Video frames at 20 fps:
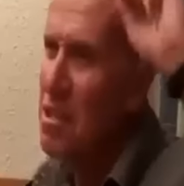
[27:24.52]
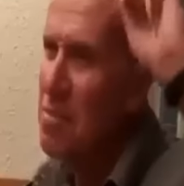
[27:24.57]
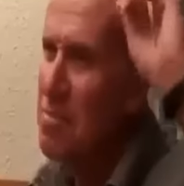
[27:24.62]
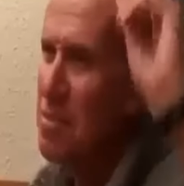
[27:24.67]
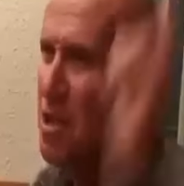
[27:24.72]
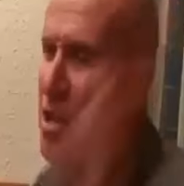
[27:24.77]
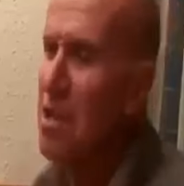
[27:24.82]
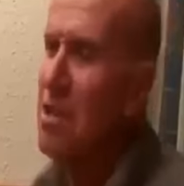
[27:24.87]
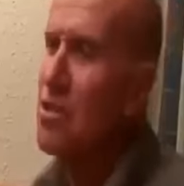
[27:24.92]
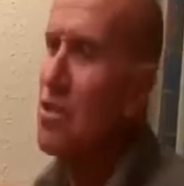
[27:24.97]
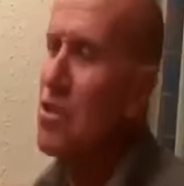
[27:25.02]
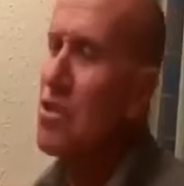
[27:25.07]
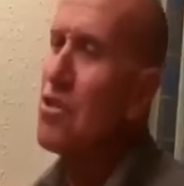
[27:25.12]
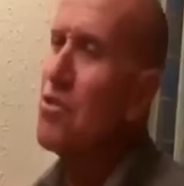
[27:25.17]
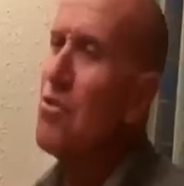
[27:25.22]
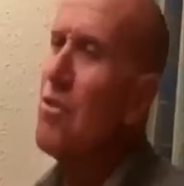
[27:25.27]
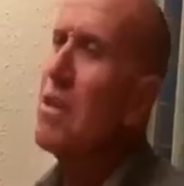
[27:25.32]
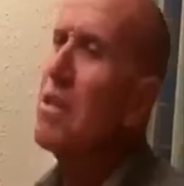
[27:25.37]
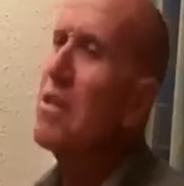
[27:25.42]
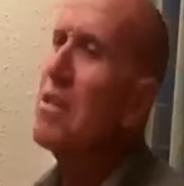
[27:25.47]

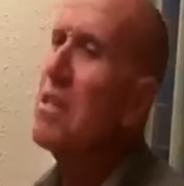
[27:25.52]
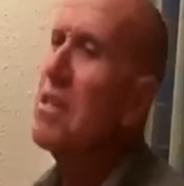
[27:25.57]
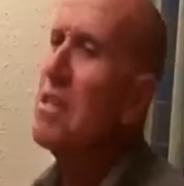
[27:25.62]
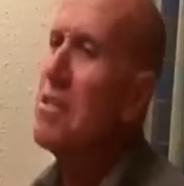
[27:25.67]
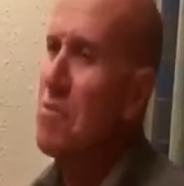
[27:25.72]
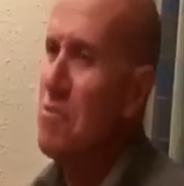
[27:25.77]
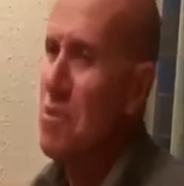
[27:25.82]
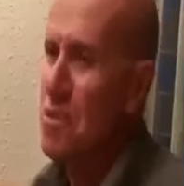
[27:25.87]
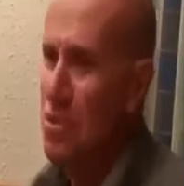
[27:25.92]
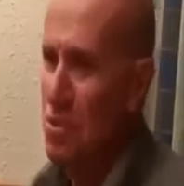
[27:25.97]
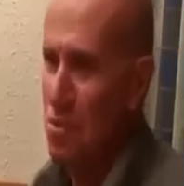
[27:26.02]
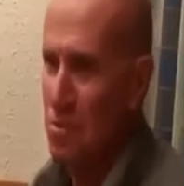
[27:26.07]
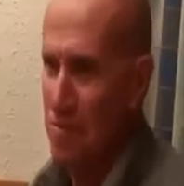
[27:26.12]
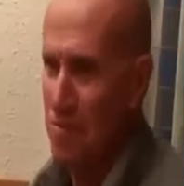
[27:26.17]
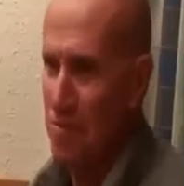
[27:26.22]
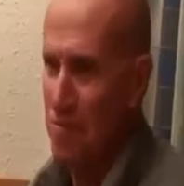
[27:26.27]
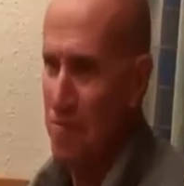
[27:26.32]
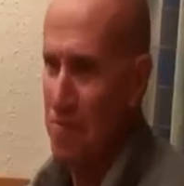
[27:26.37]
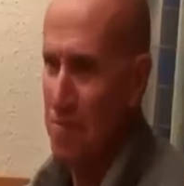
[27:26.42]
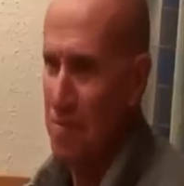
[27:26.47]
Egyptologist who agrees with
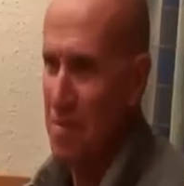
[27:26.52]
you.